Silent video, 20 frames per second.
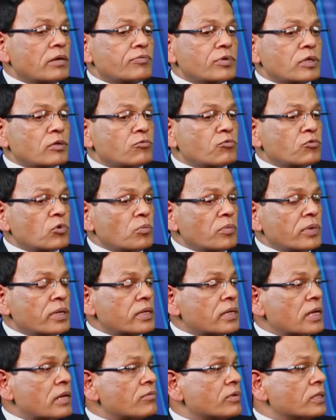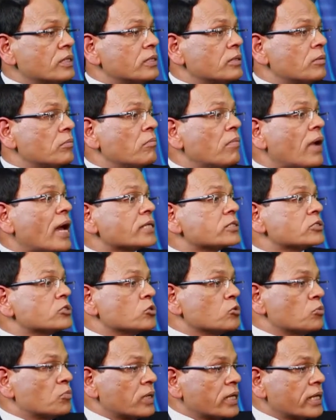If a woman having the
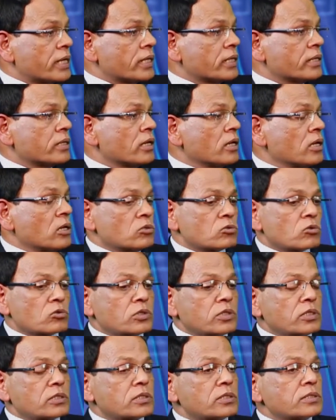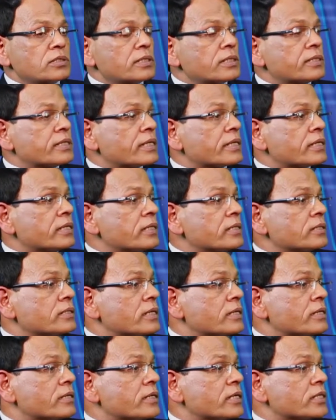massive bleeding, so this is the technique
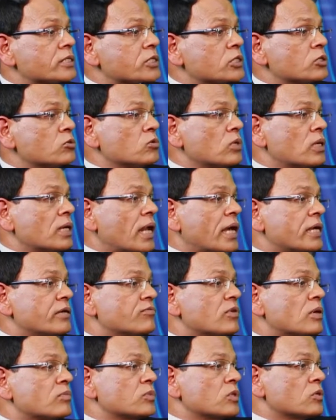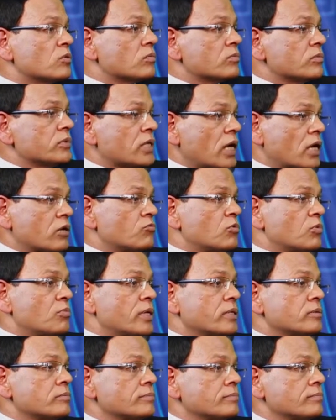that rescue the life of the young
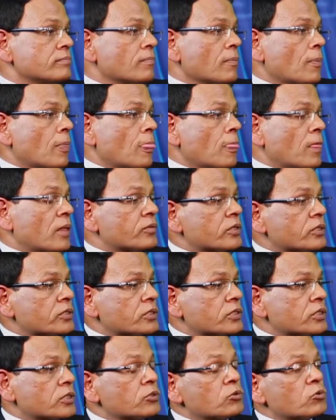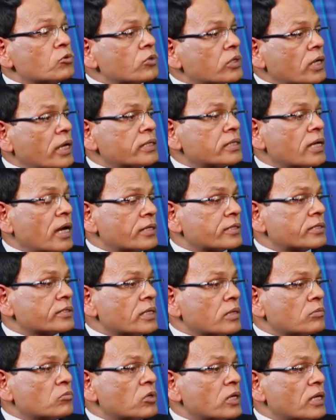woman. This is the uterine
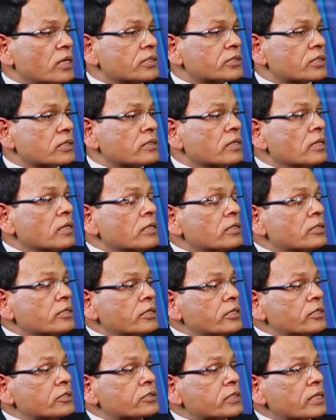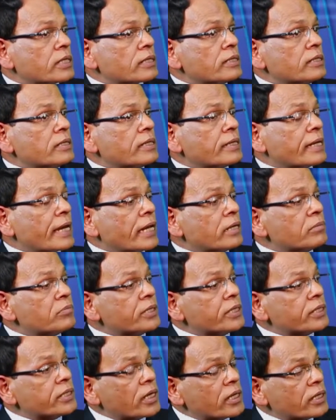artery embolization. This technique can
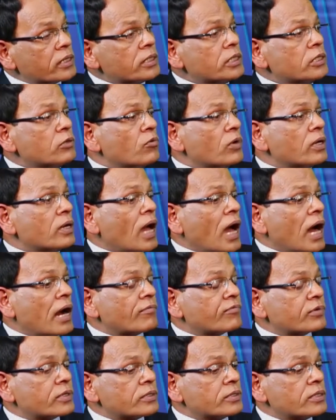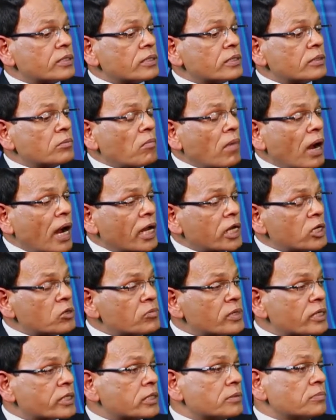be done even after the
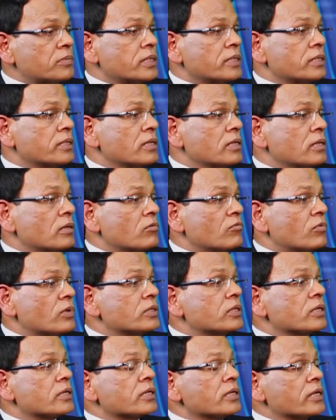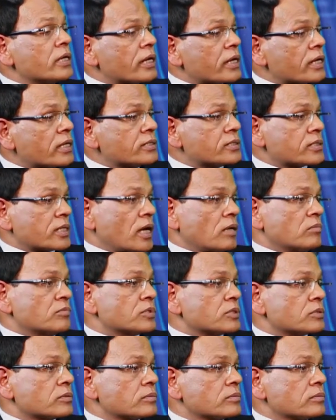myomectomy, when the recurrence
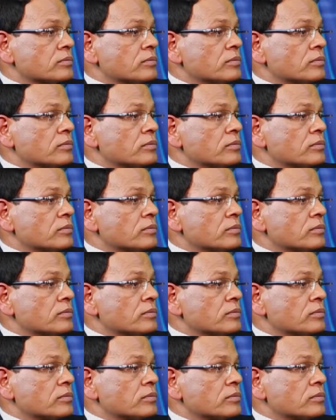comes.